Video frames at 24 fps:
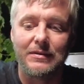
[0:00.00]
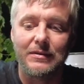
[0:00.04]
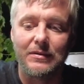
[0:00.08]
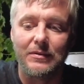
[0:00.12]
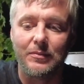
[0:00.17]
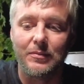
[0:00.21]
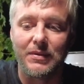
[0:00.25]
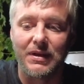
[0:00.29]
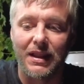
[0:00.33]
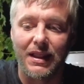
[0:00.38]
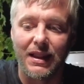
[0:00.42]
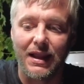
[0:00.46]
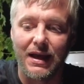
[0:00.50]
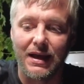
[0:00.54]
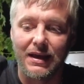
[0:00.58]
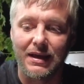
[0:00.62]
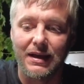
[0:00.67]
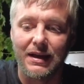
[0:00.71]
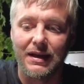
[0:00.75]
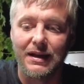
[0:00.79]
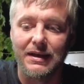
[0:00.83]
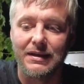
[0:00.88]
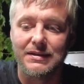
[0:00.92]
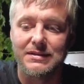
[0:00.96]
but
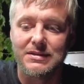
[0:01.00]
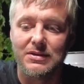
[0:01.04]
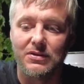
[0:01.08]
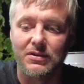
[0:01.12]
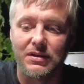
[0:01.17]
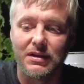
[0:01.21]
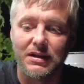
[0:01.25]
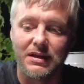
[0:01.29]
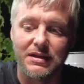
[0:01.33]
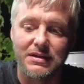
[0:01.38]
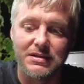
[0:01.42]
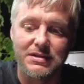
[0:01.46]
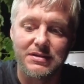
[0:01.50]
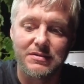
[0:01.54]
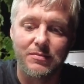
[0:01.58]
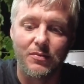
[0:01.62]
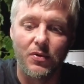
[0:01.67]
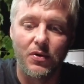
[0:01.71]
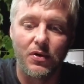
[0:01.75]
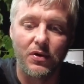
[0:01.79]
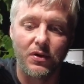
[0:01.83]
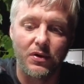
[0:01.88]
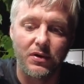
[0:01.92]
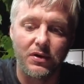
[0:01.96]
luckily it's only a
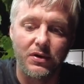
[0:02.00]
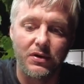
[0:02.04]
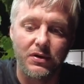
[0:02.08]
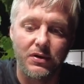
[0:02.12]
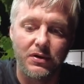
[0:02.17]
small